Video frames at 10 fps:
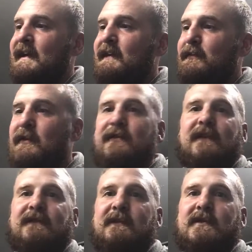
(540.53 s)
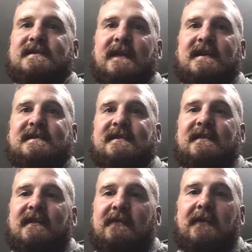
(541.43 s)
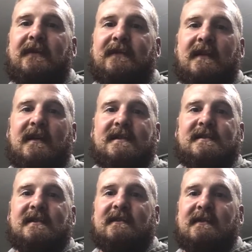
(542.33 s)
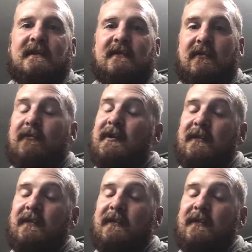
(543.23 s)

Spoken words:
450 Bushmaster and 350 Legend are the real